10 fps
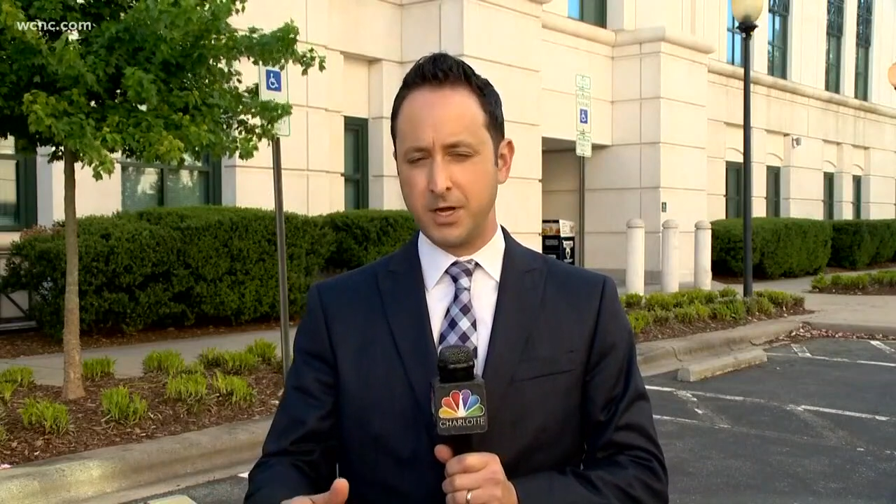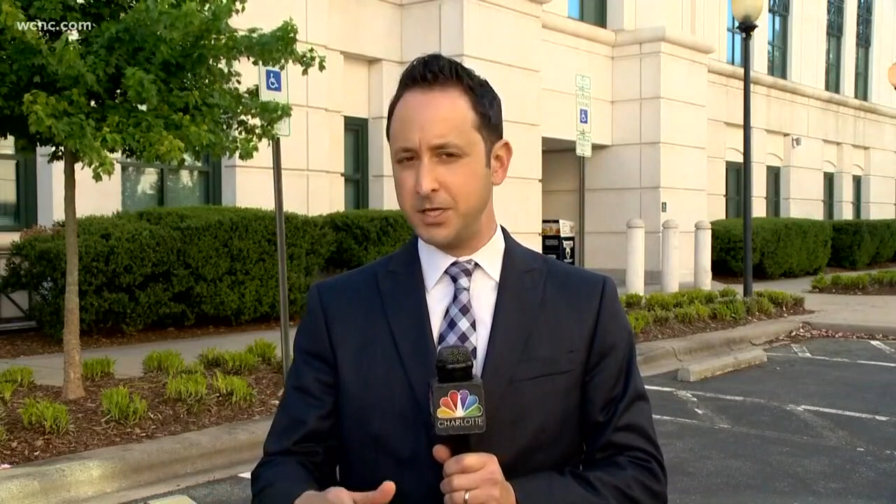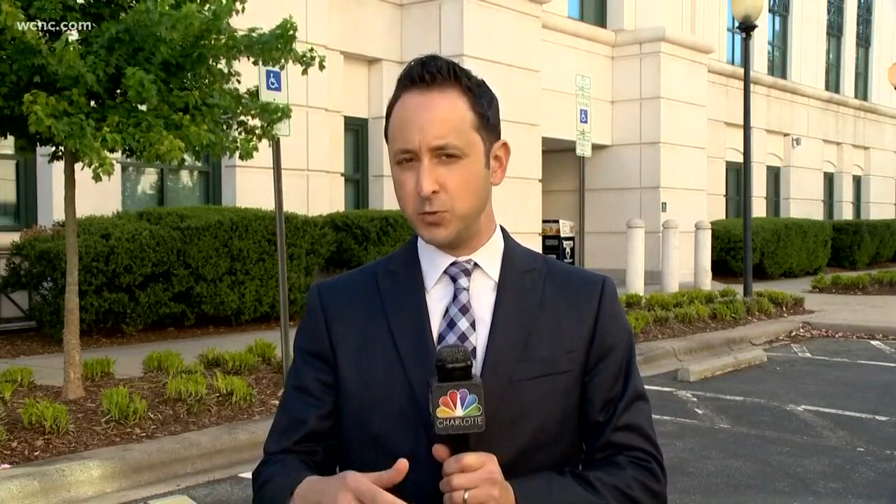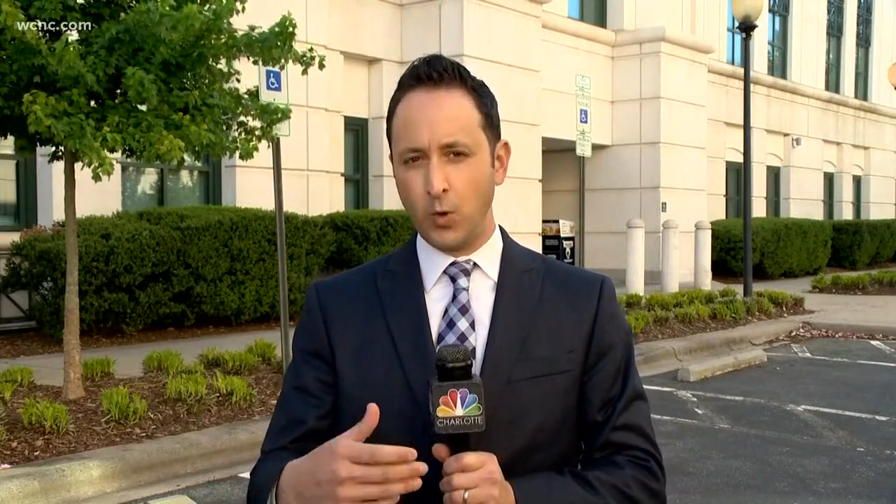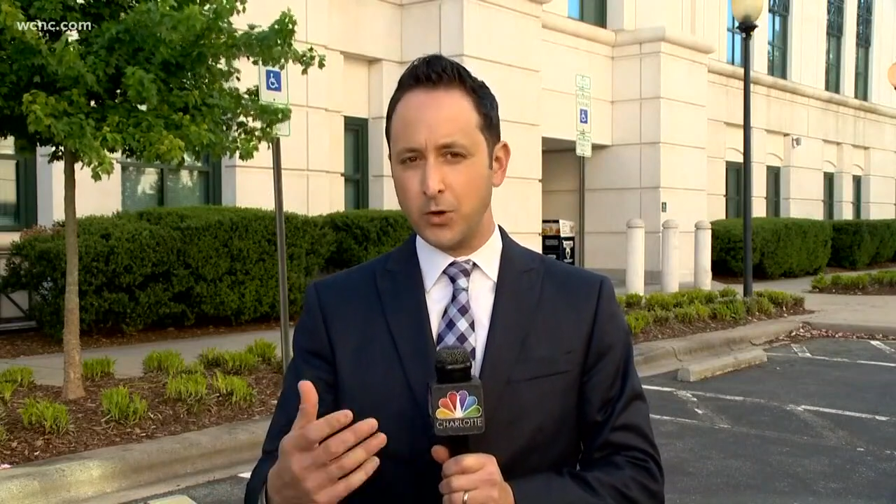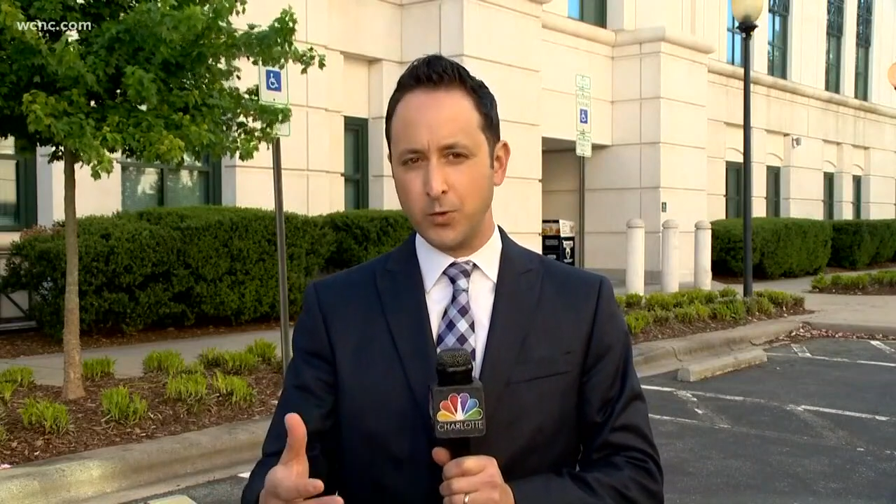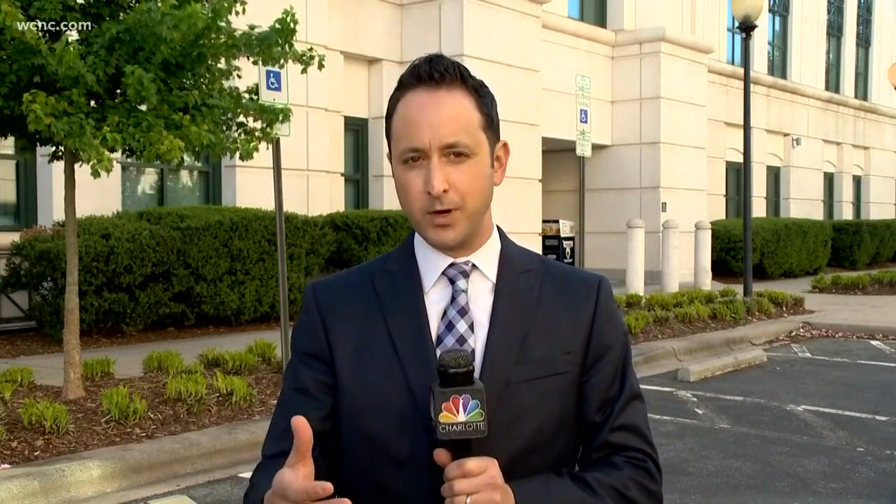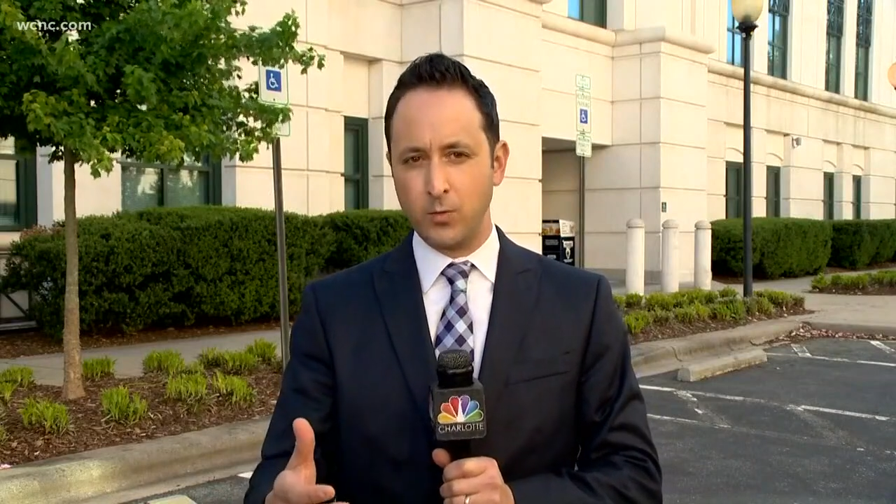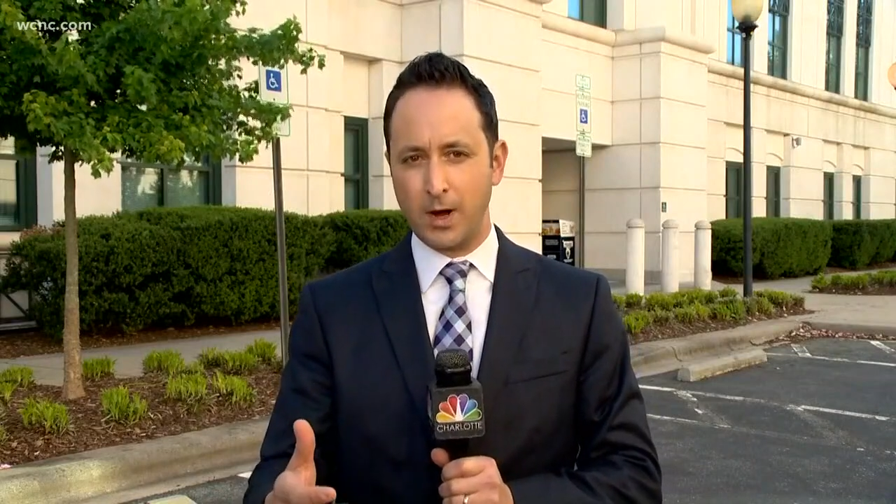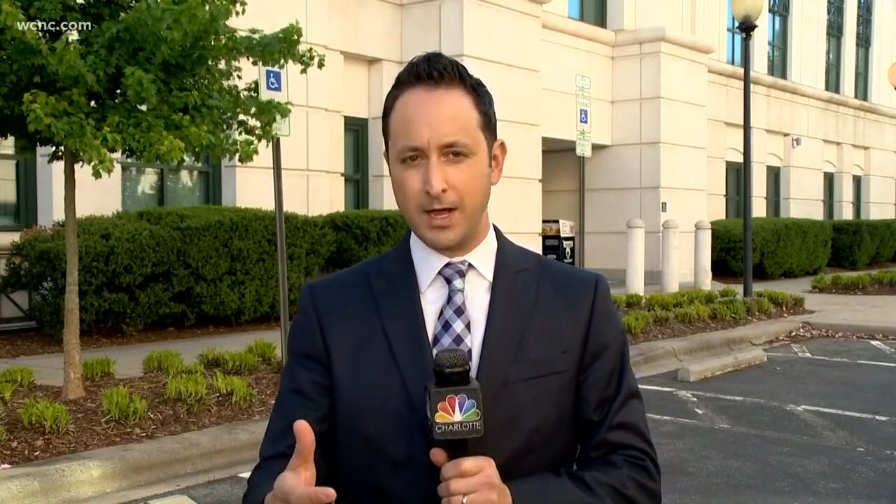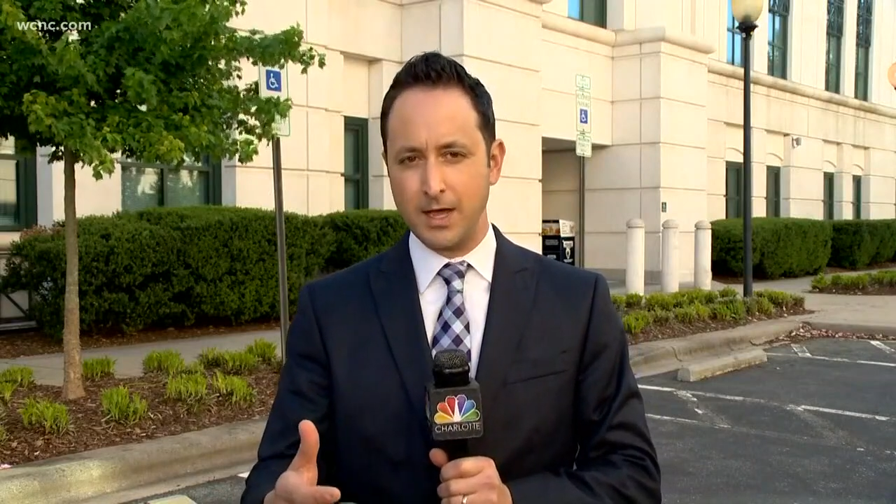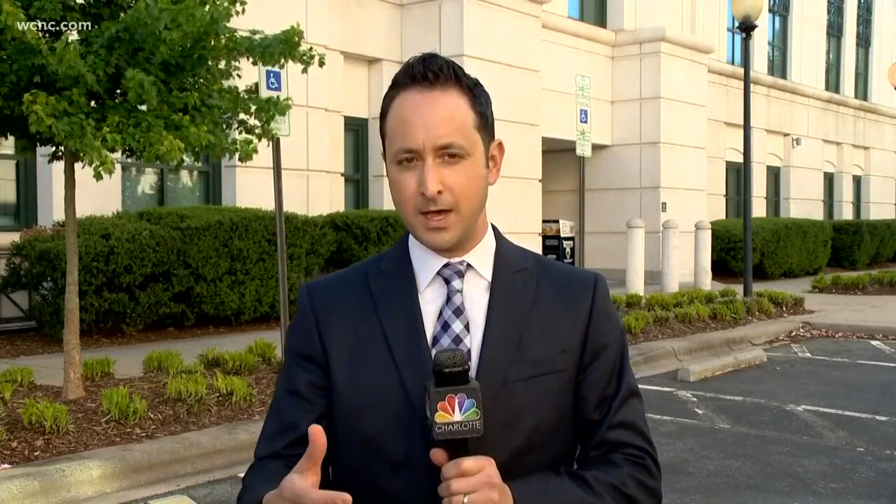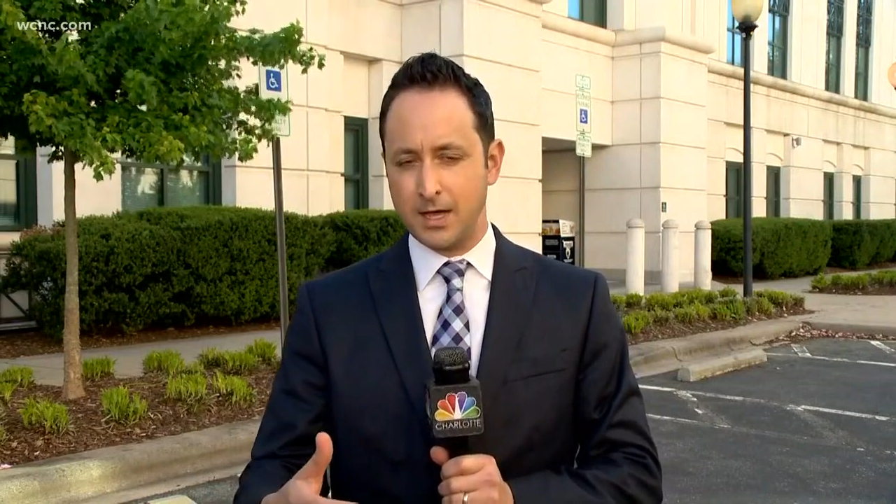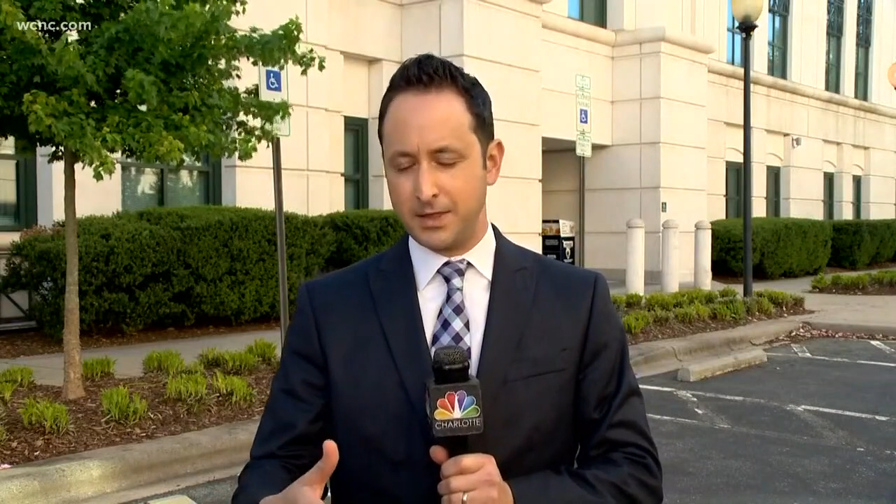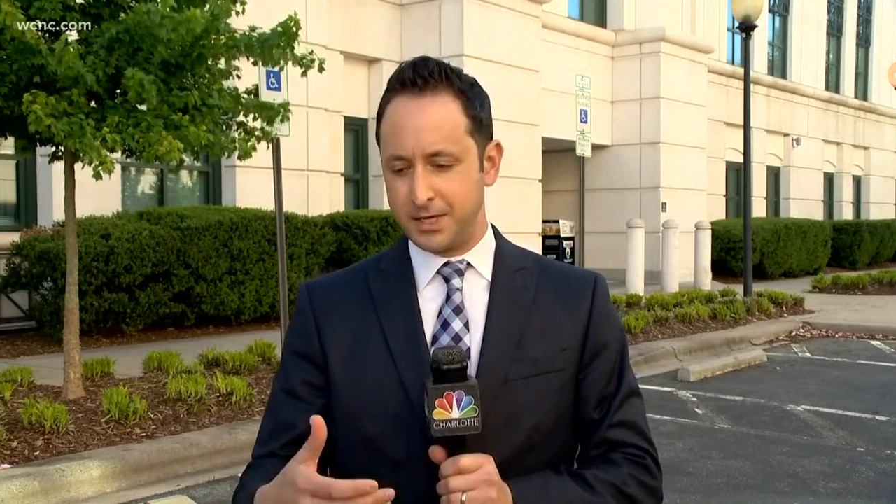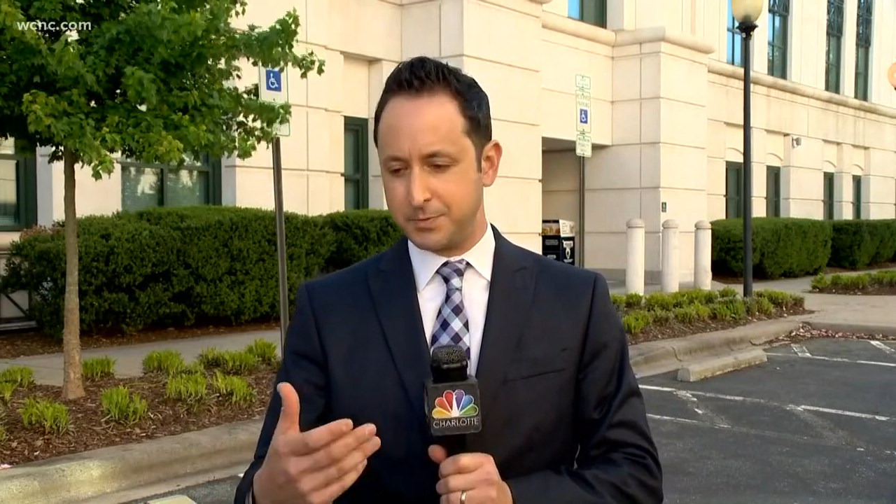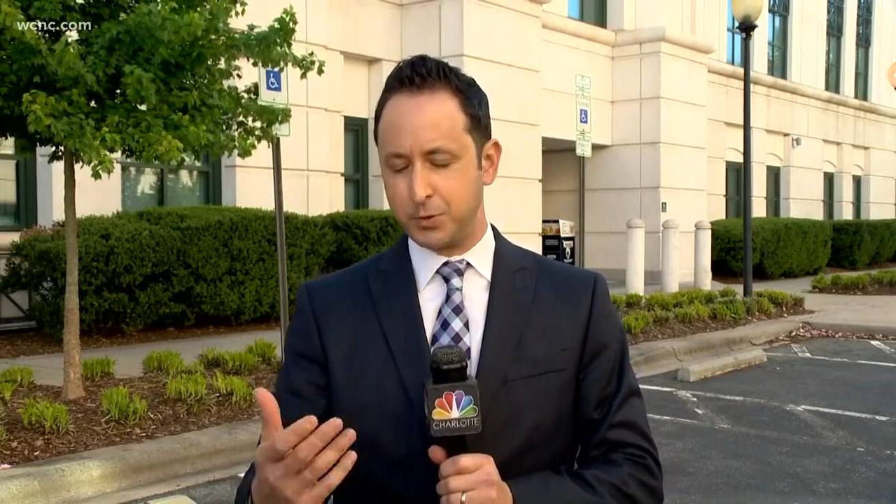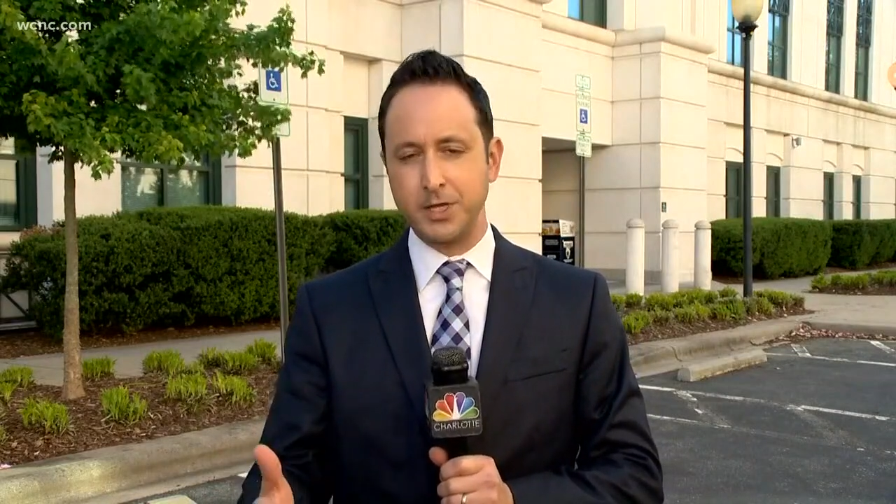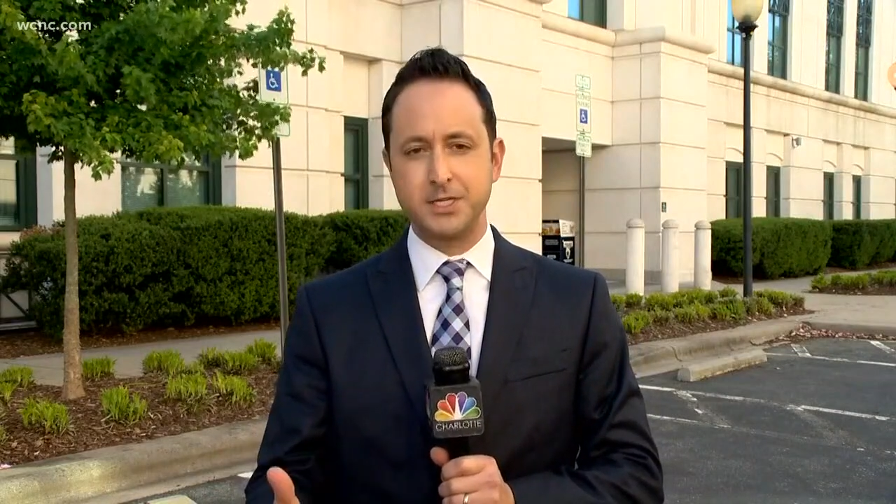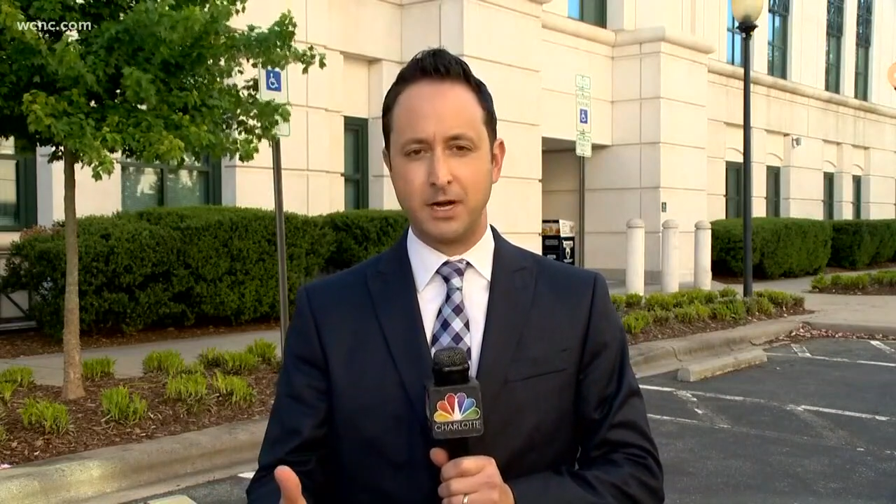He's wondering why these
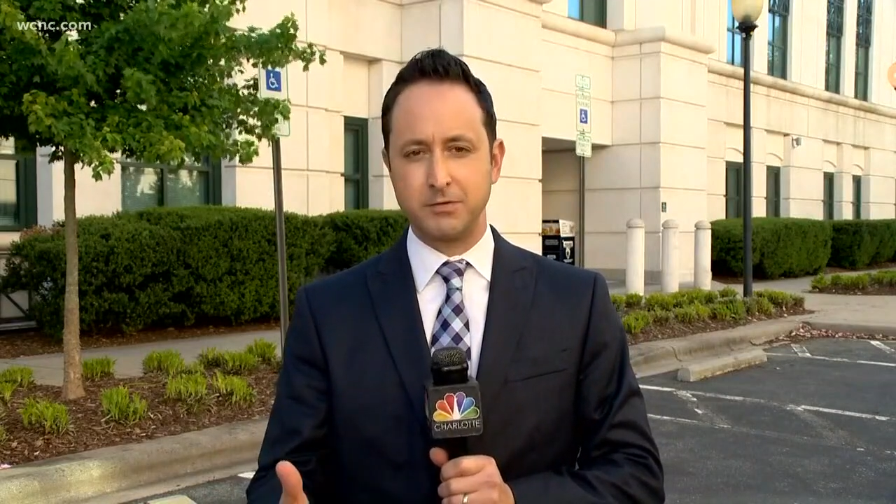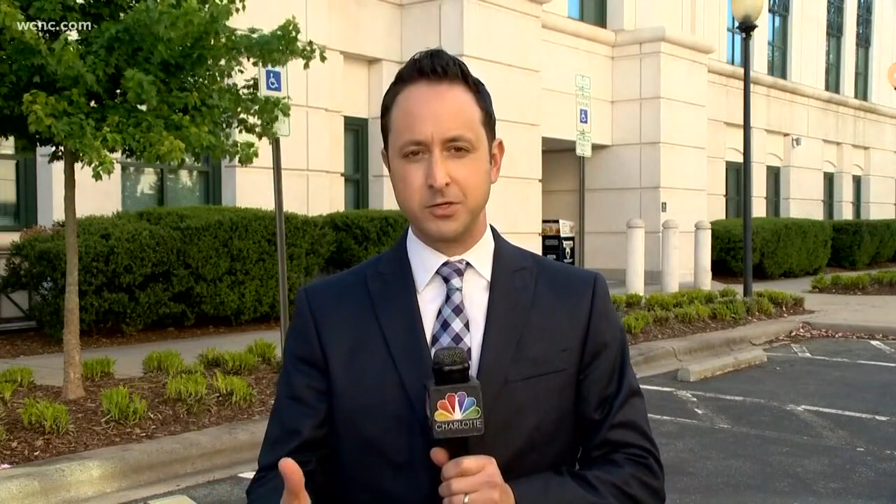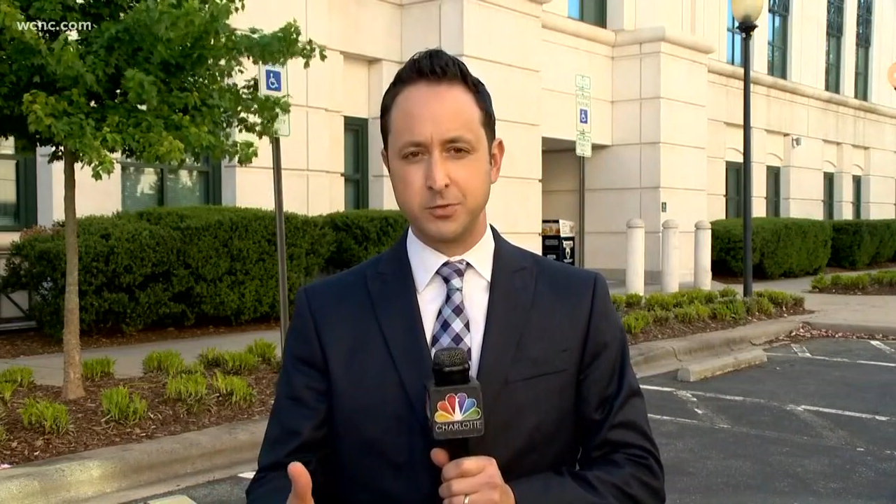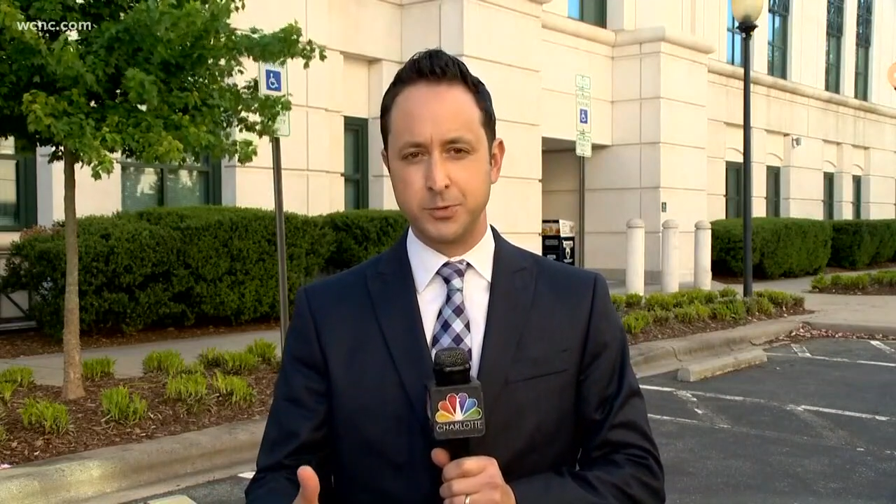police officers,